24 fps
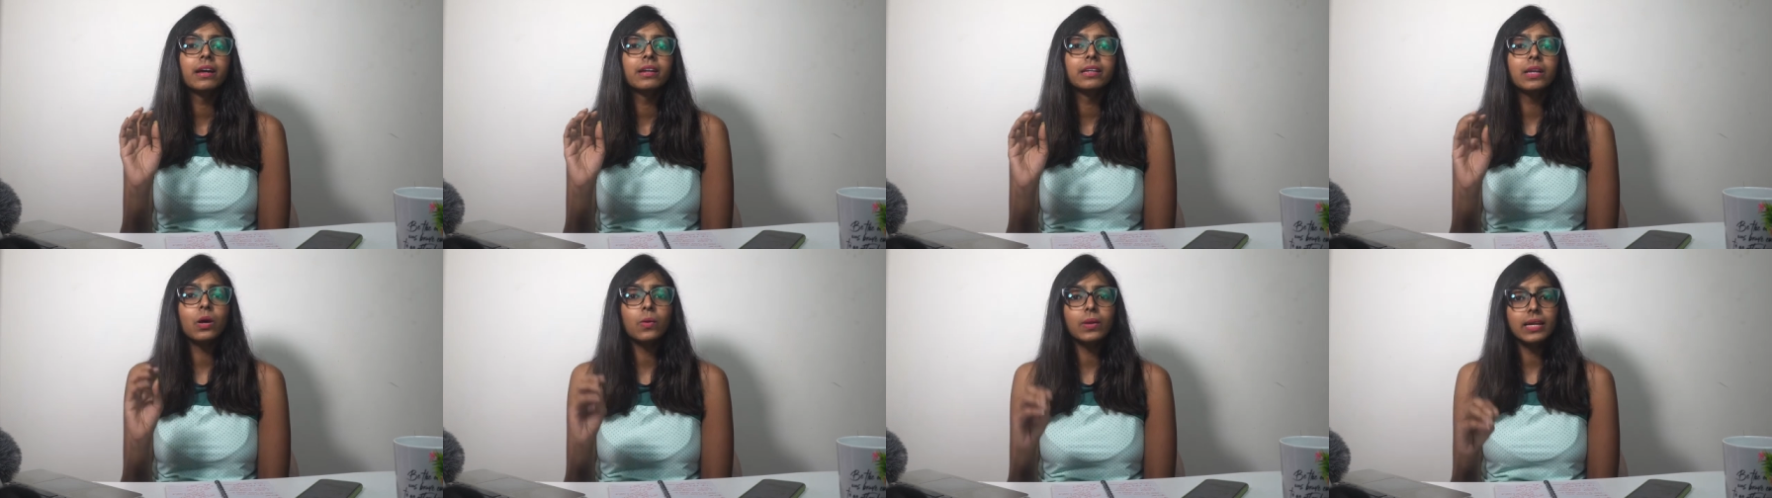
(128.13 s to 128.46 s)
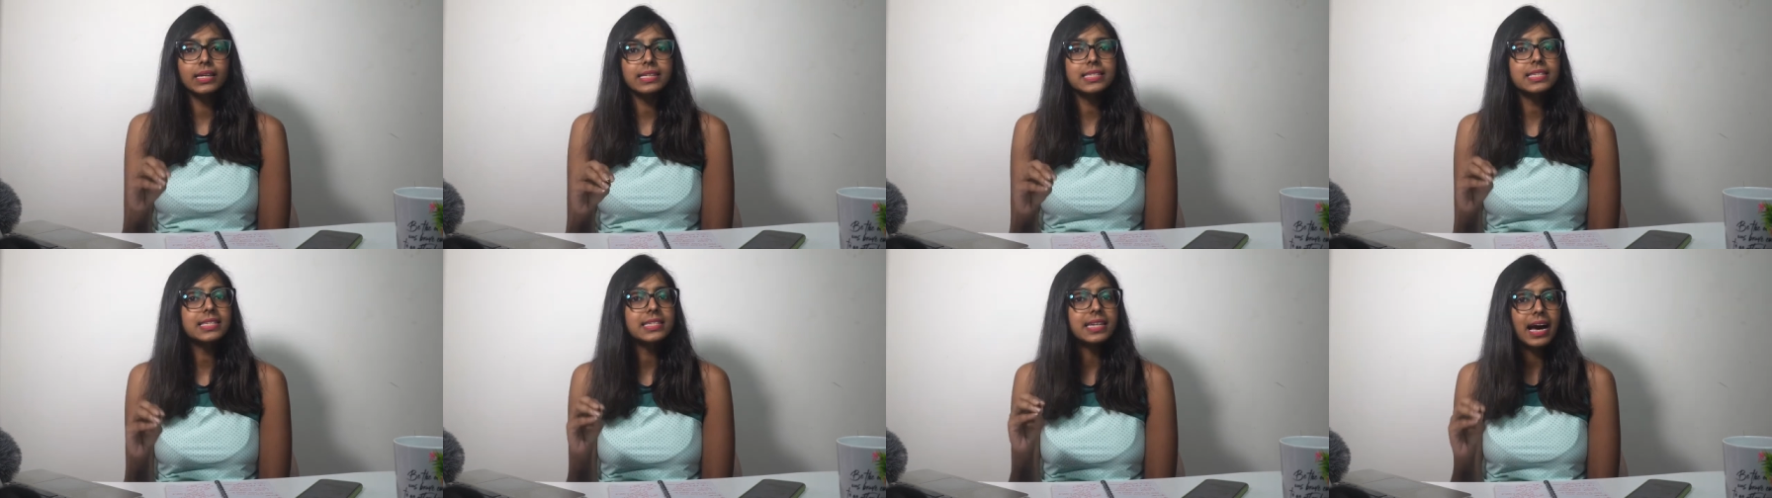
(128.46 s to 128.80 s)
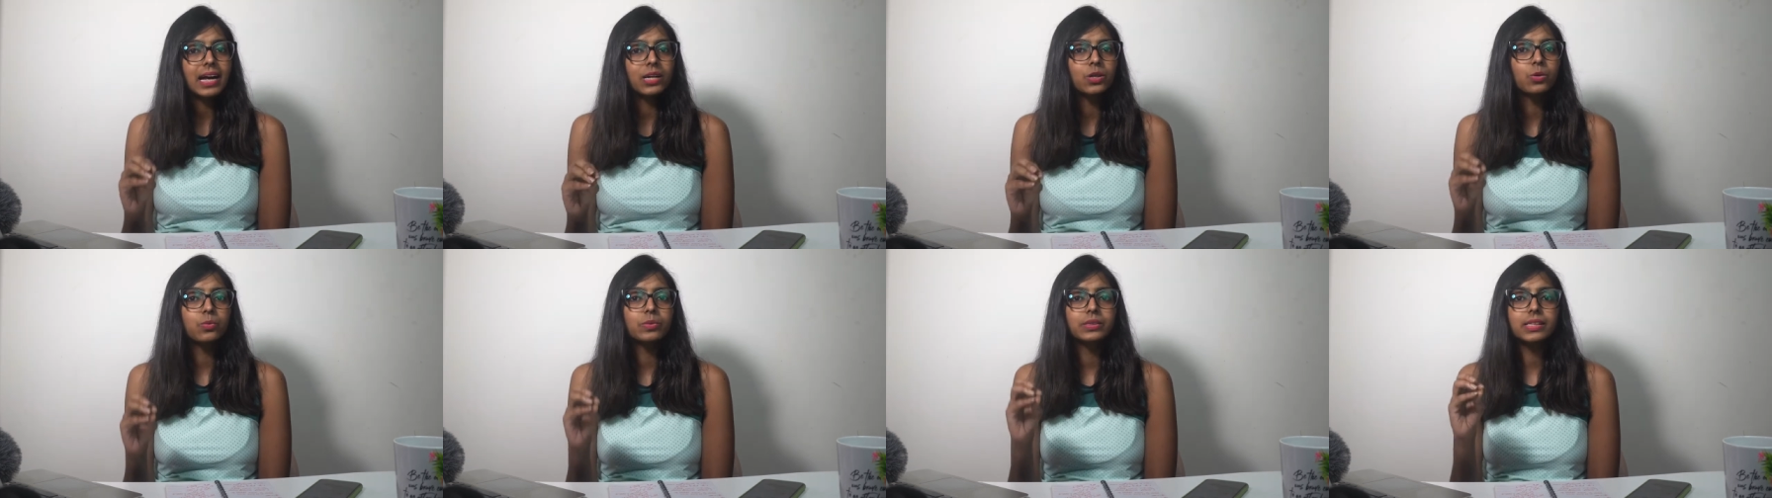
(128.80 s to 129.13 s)
Now let's
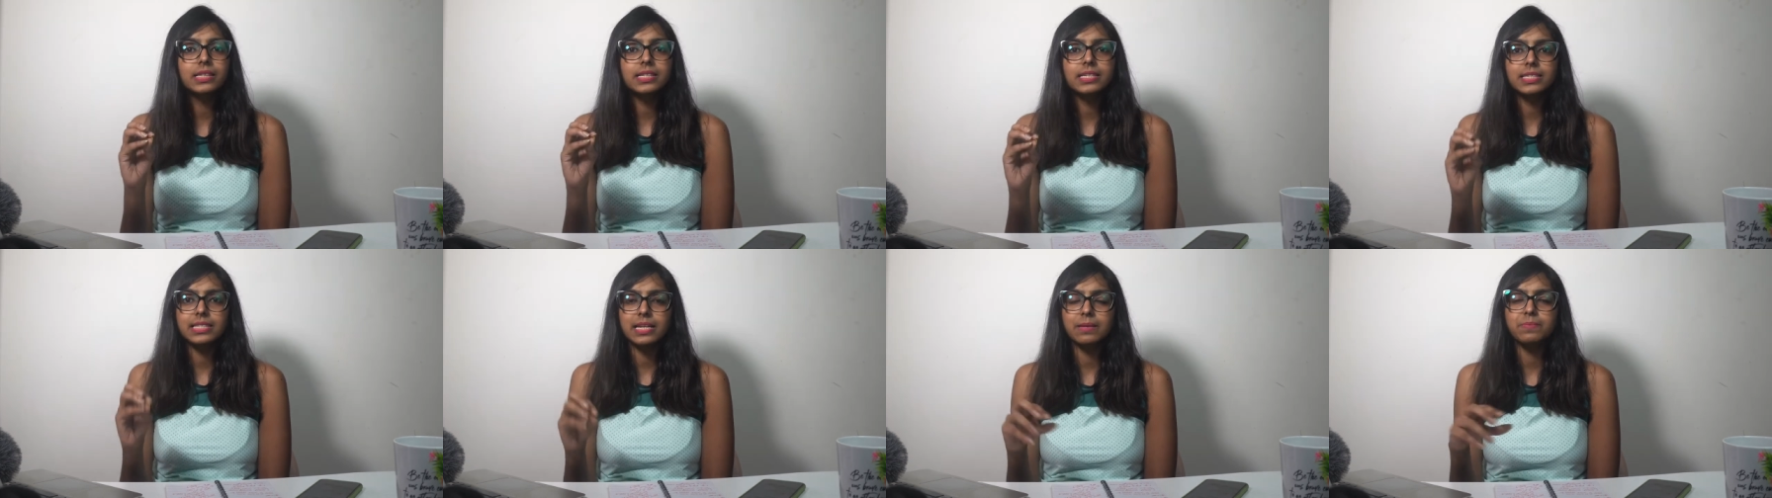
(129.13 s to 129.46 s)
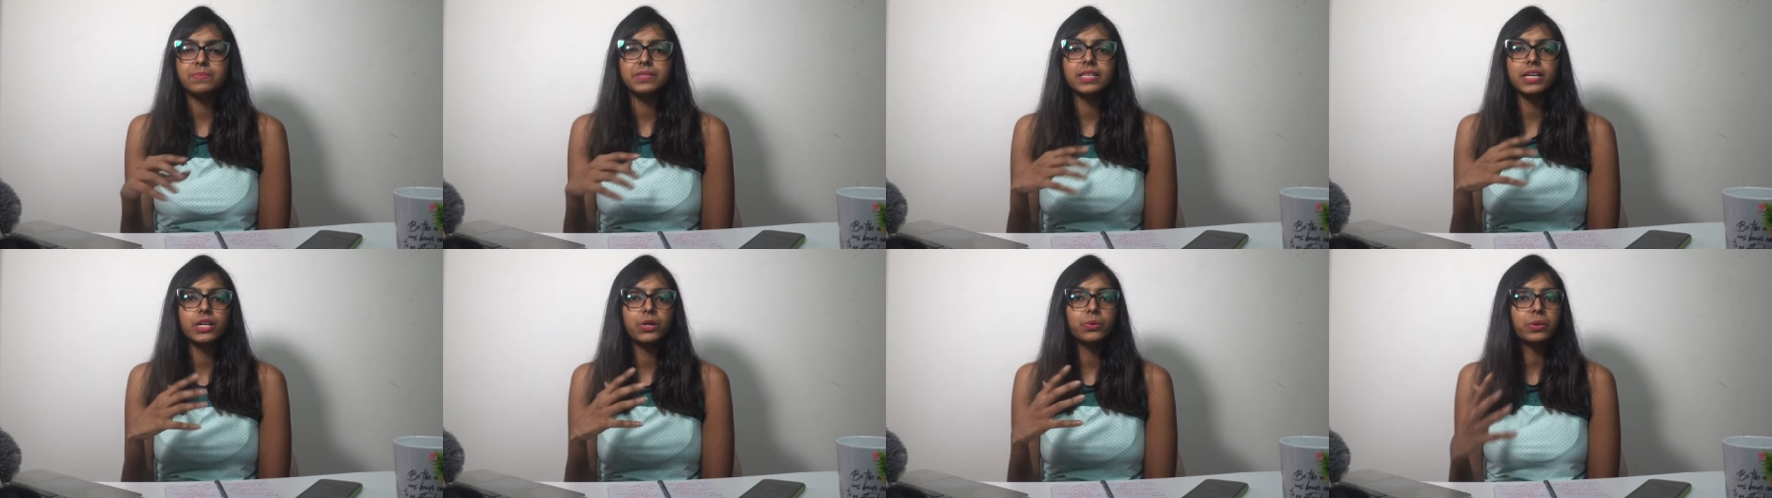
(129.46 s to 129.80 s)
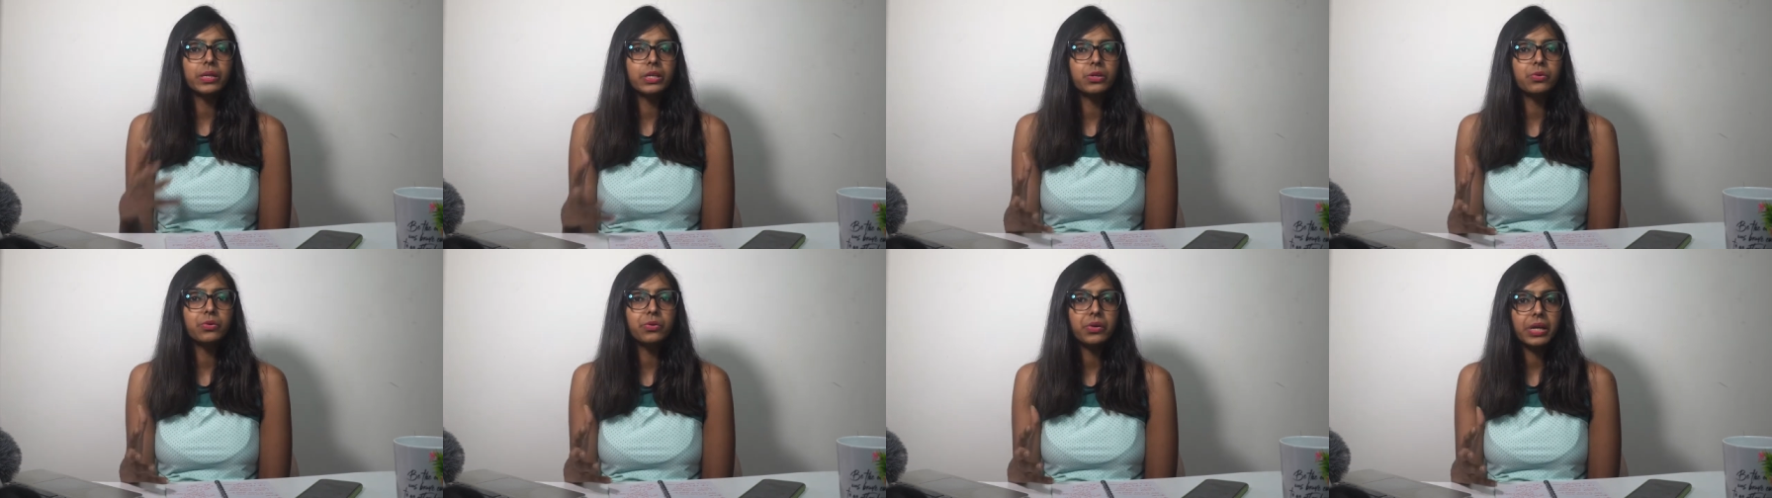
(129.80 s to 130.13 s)
start with the steps that you
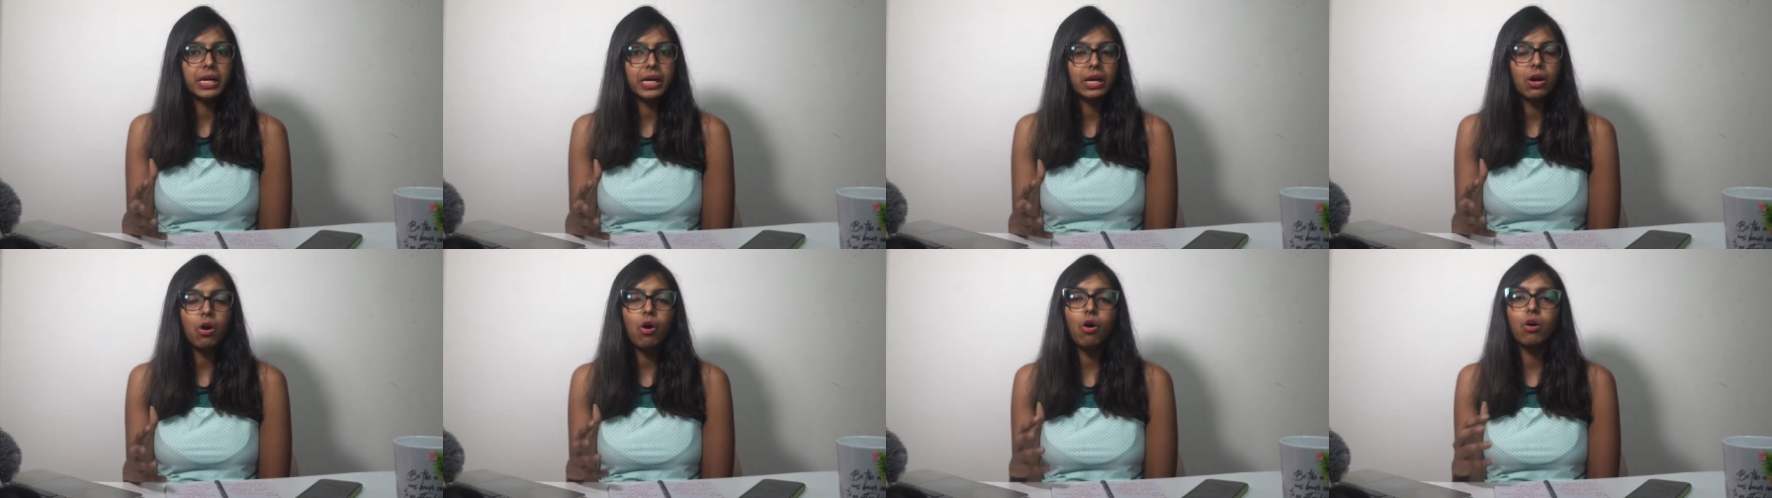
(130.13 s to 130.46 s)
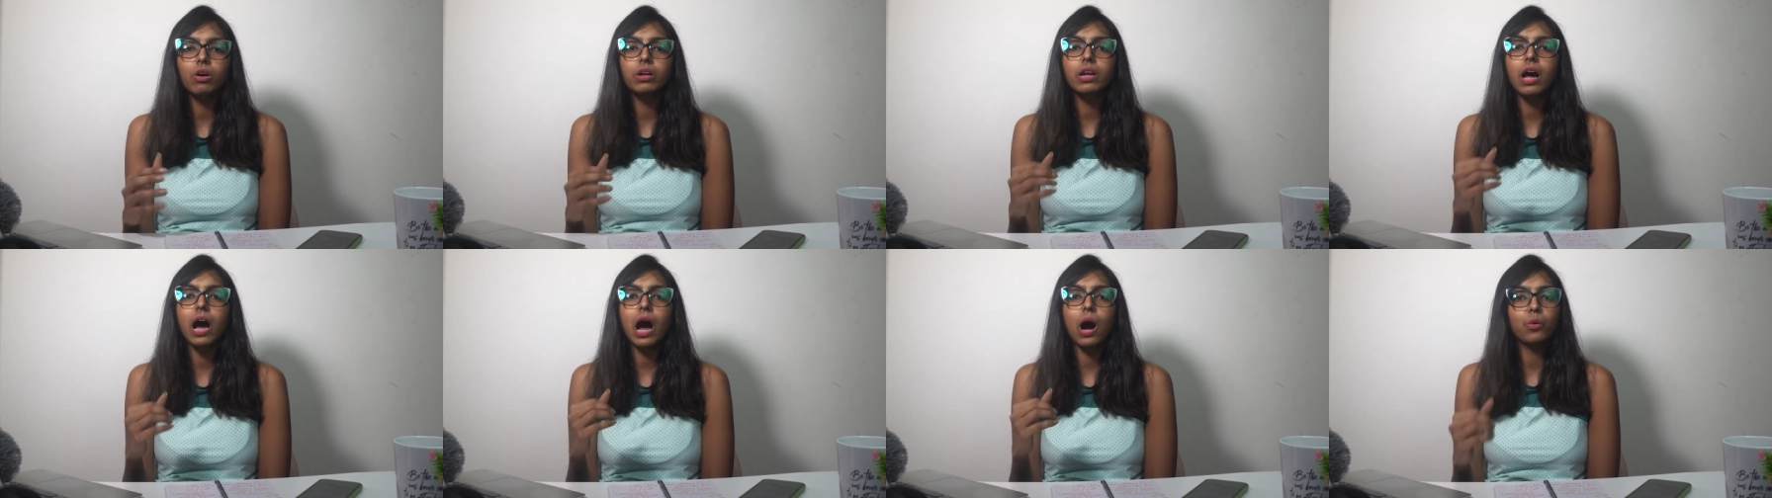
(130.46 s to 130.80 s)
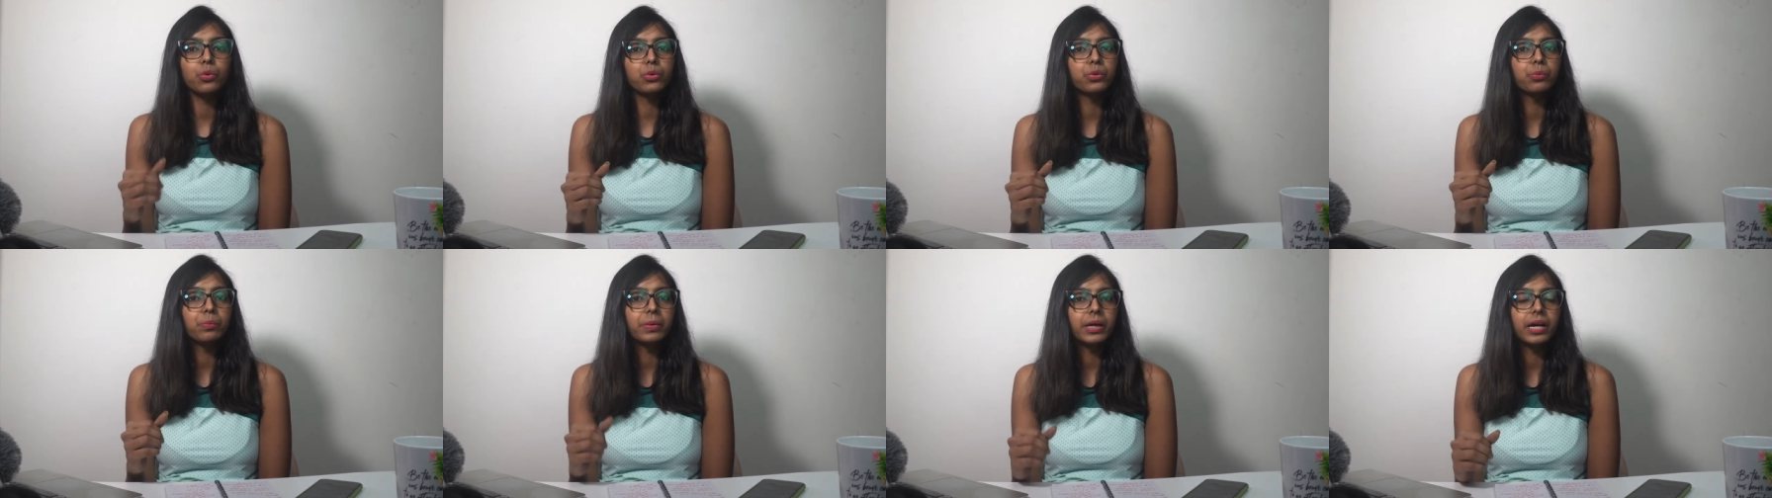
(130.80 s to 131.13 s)
need to take on
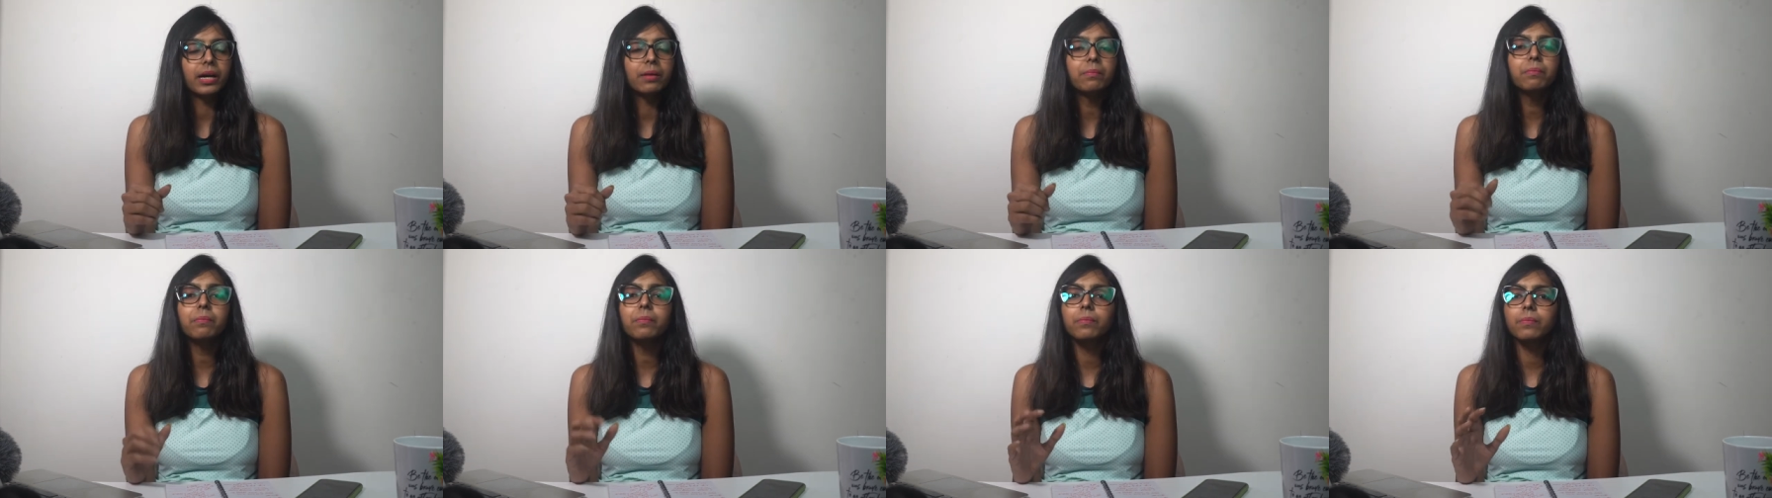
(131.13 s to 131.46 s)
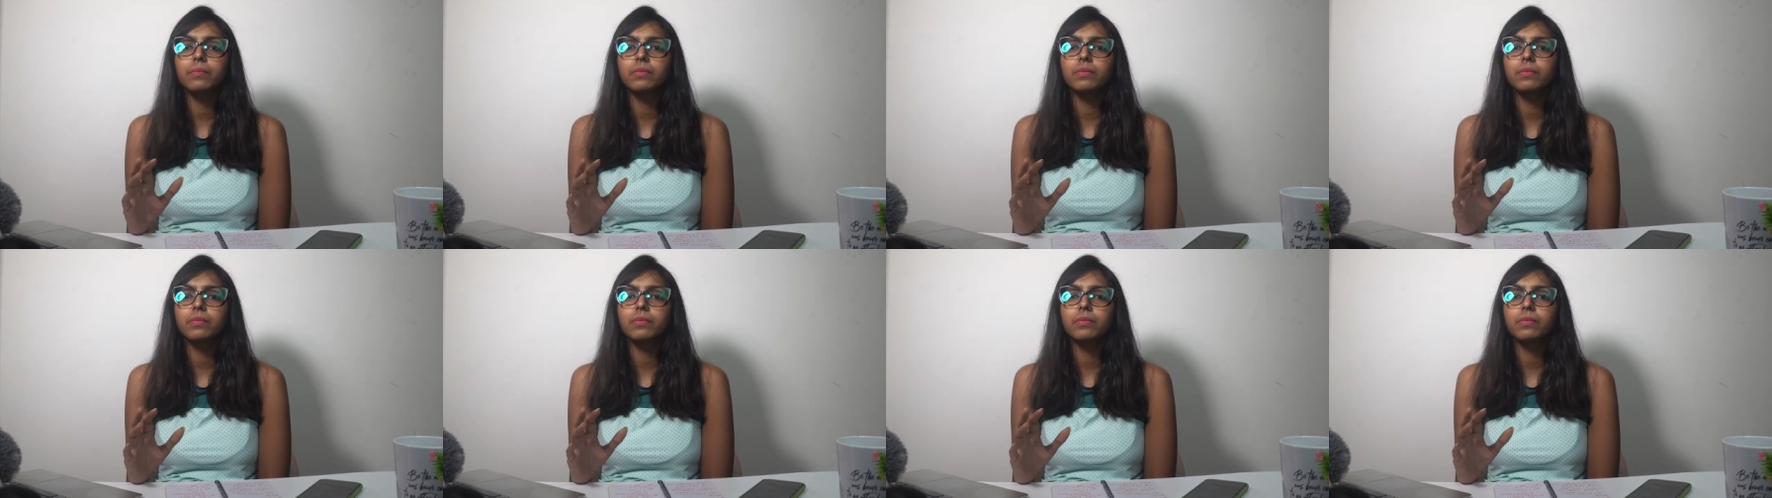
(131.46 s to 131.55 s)
how to become